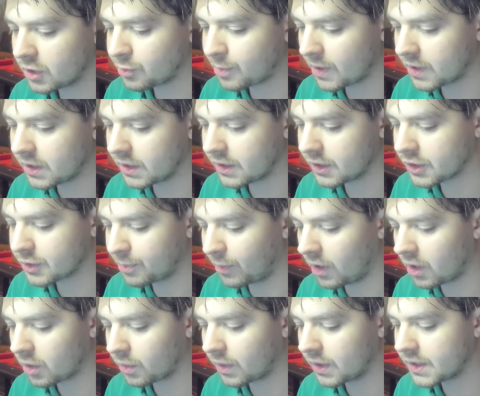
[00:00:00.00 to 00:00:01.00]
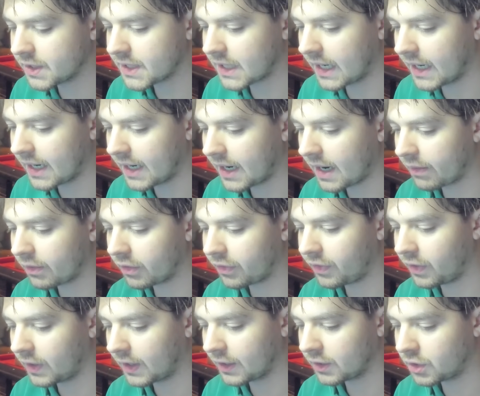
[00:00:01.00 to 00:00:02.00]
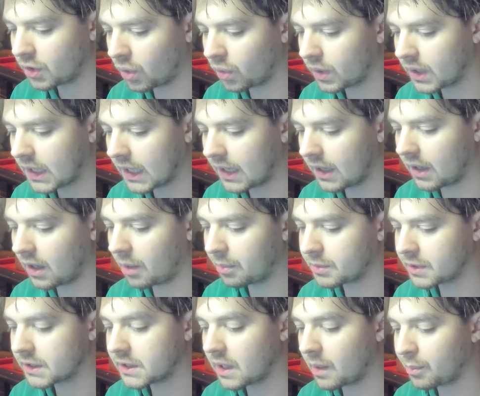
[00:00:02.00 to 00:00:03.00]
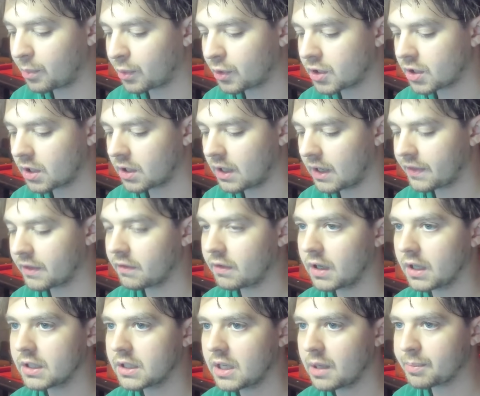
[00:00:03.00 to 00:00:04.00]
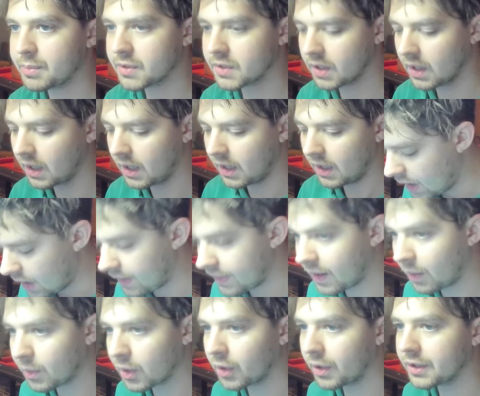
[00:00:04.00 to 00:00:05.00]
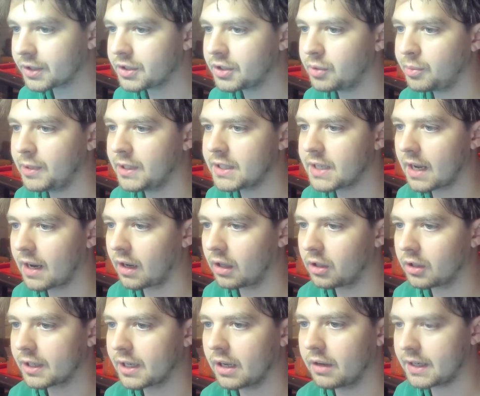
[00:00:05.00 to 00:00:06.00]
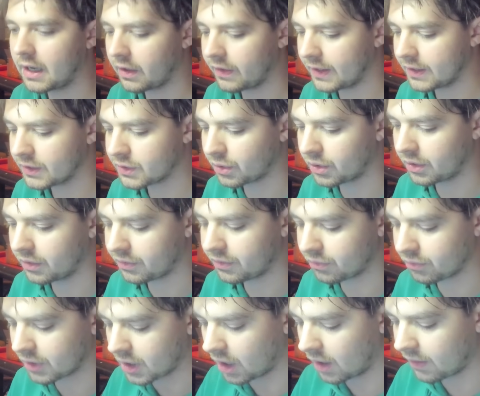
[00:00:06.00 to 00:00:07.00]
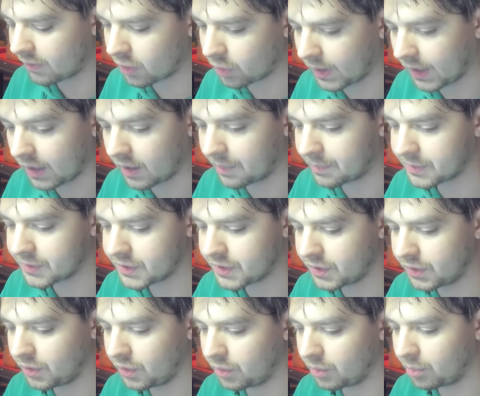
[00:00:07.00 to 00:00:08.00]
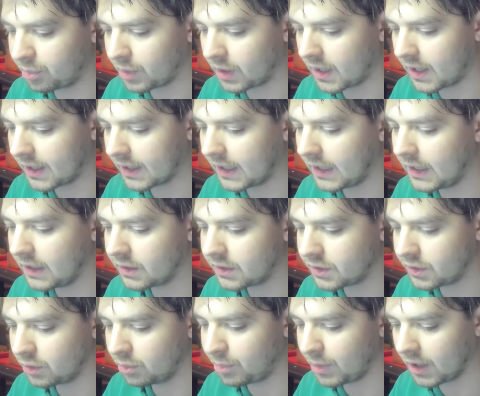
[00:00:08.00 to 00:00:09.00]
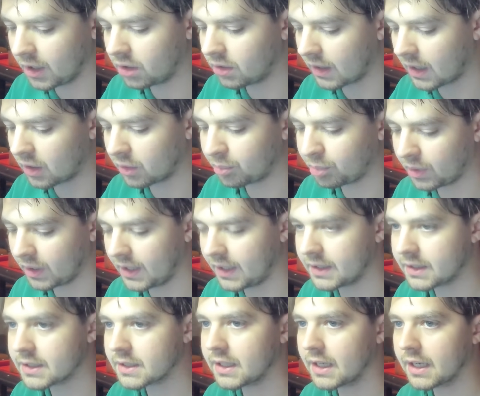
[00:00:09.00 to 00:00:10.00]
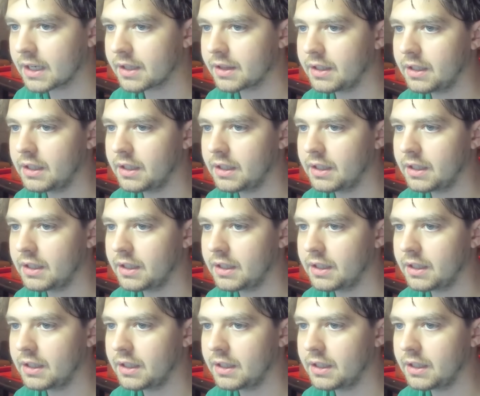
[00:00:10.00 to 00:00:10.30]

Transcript: especially the smaller ones, I have a feeling don't get up to temperature at the very tips. And then we're going to be taking a look at how they sort of recover when it comes to applying heat to big ground planes like